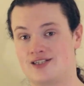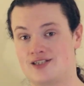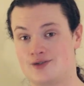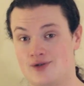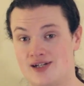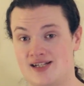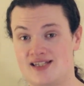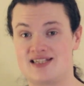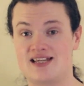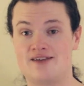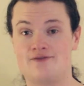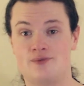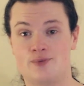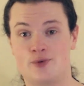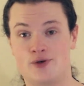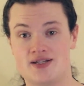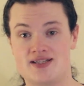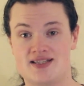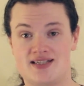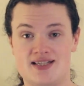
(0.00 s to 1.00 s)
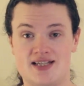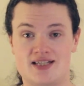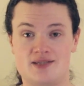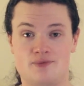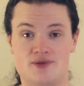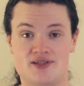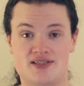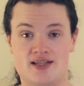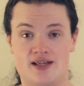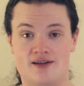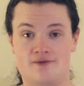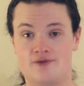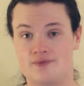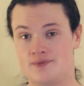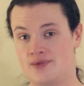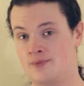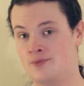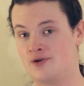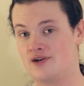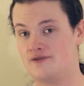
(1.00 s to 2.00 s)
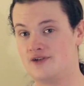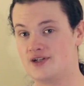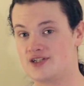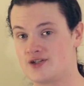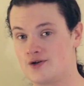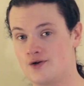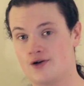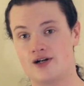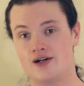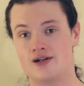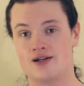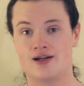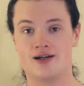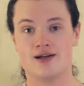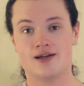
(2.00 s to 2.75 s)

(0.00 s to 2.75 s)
27.6% from the previous quarter.